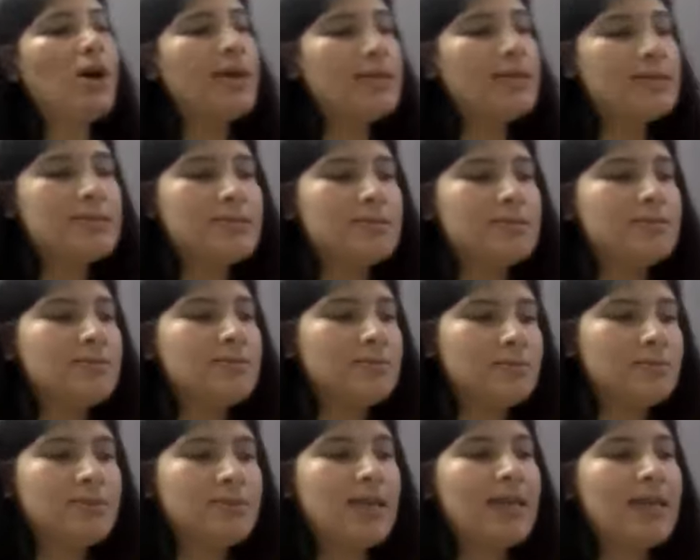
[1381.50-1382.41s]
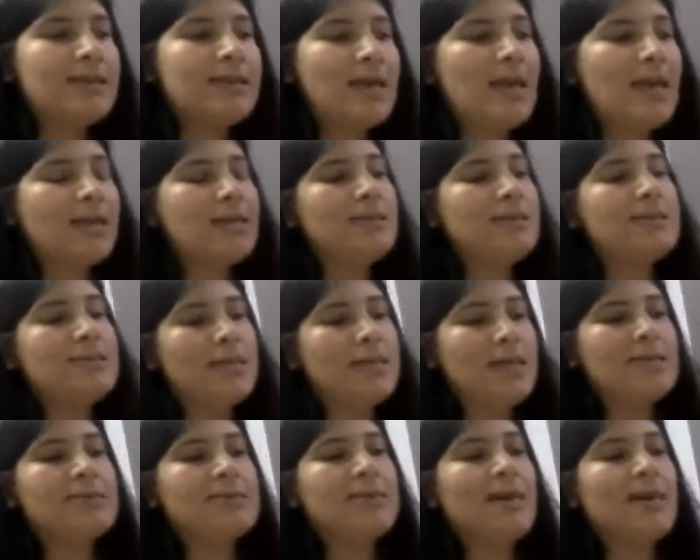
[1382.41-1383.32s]
is like that. It
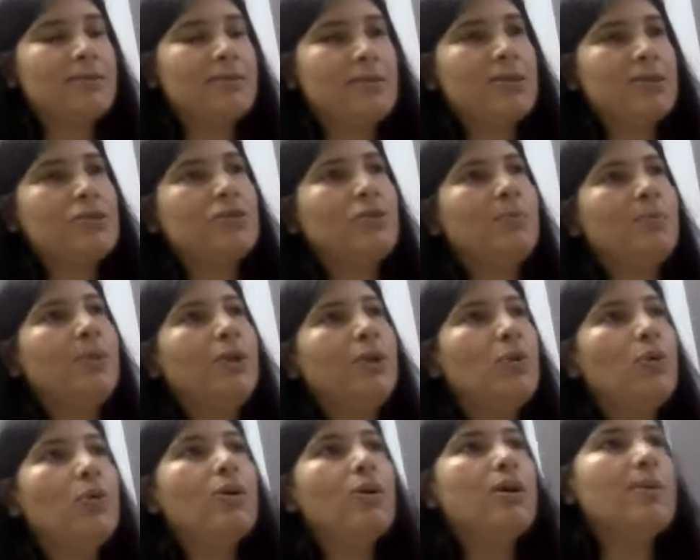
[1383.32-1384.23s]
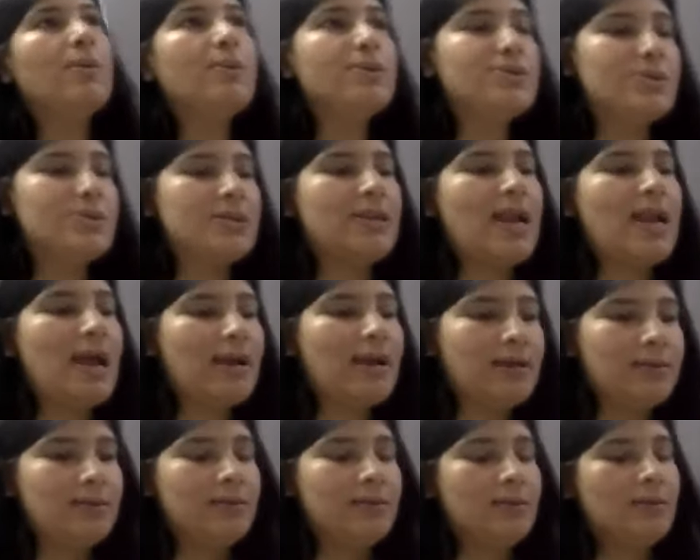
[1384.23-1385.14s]
says that there should be no commercial
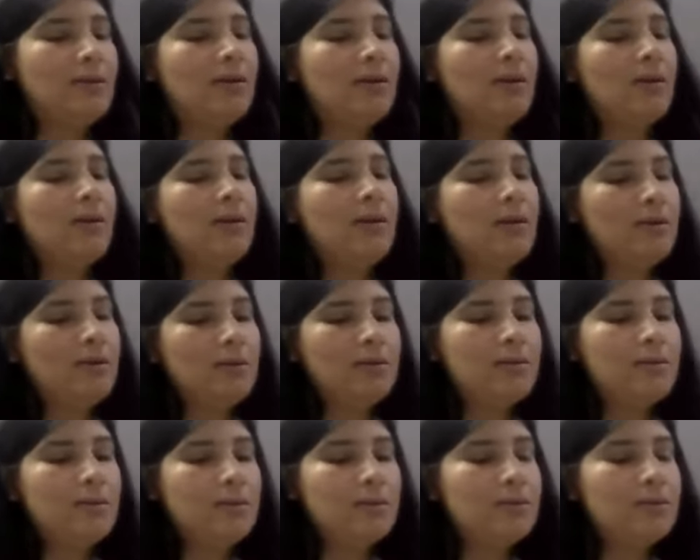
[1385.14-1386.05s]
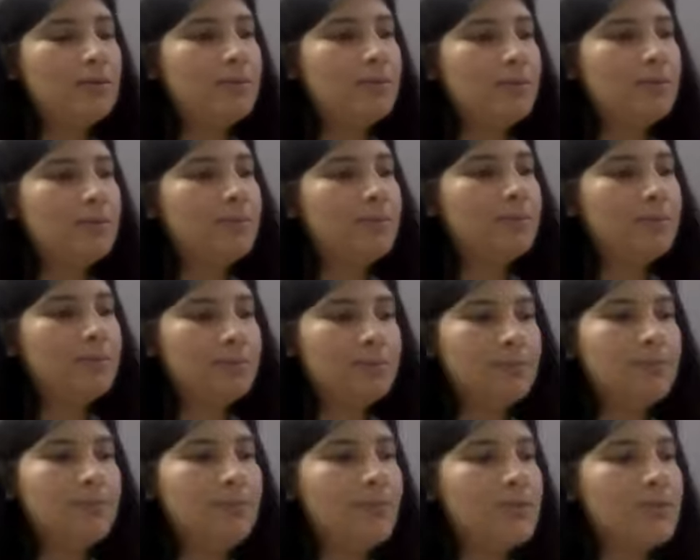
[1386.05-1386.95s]
angle, uh,
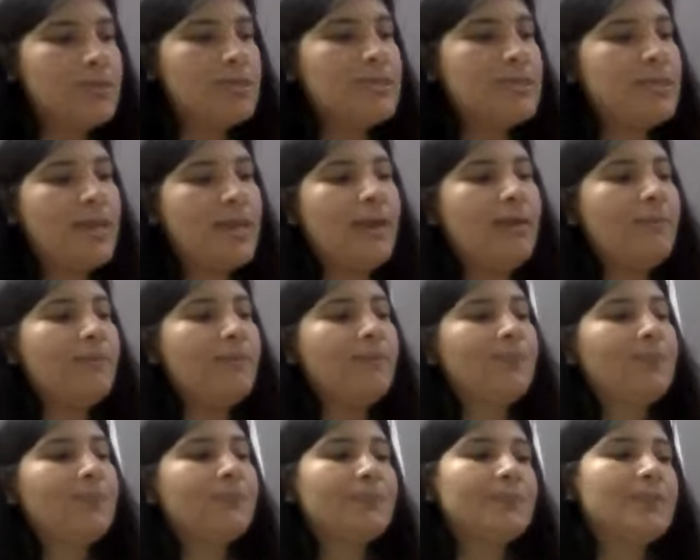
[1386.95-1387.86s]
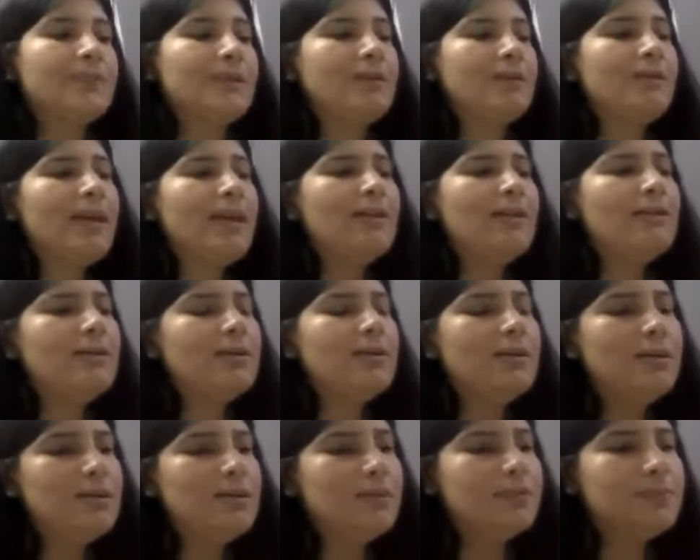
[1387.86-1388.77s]
which is there. Then
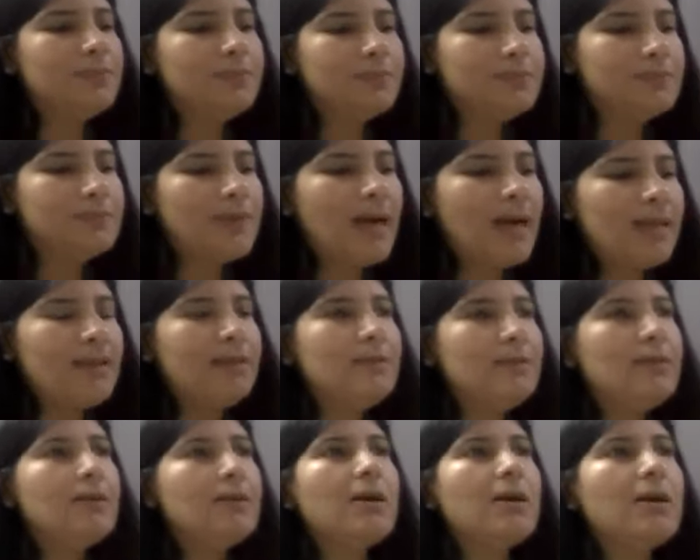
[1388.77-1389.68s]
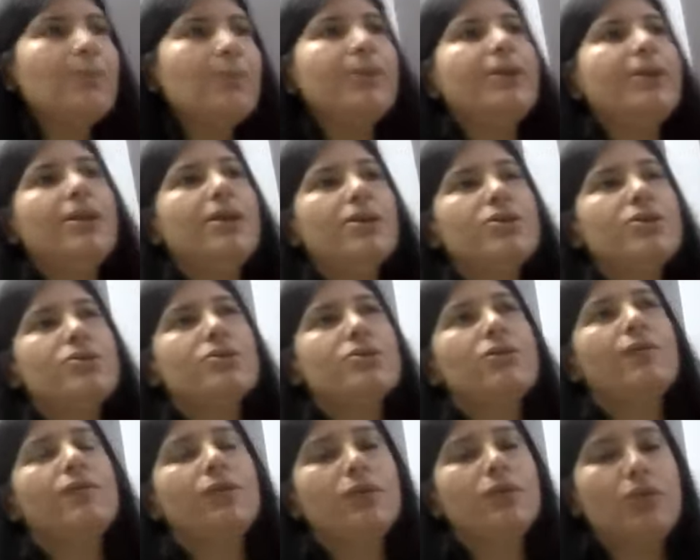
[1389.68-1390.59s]
I think the communication
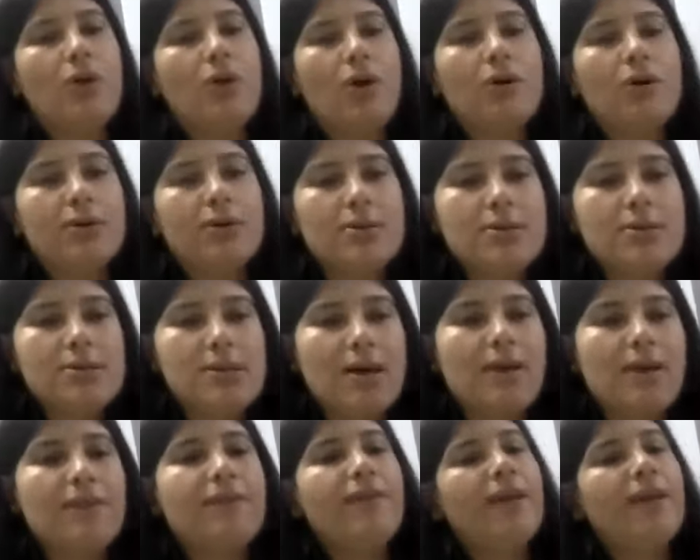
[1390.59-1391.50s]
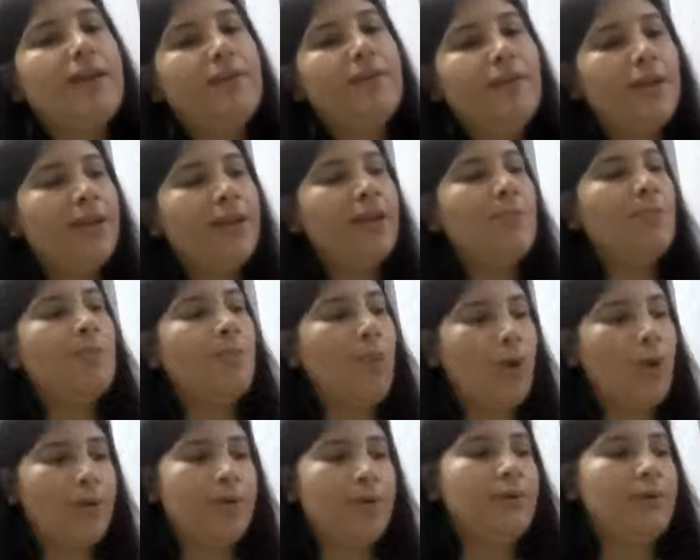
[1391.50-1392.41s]
of the doctors are very, very
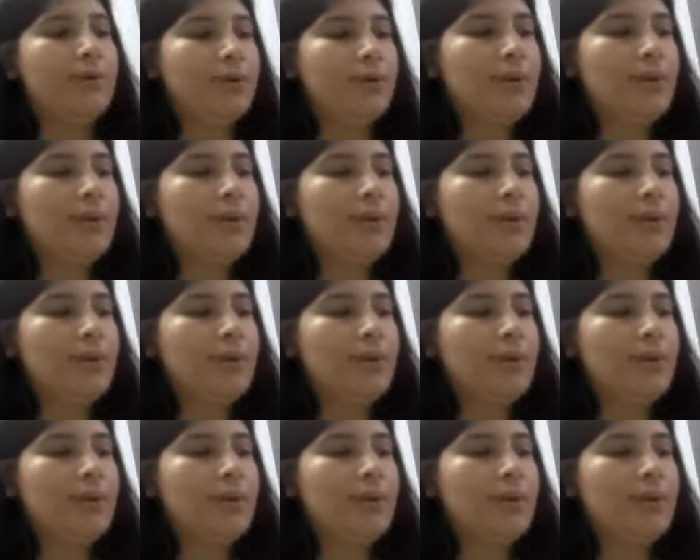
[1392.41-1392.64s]
important.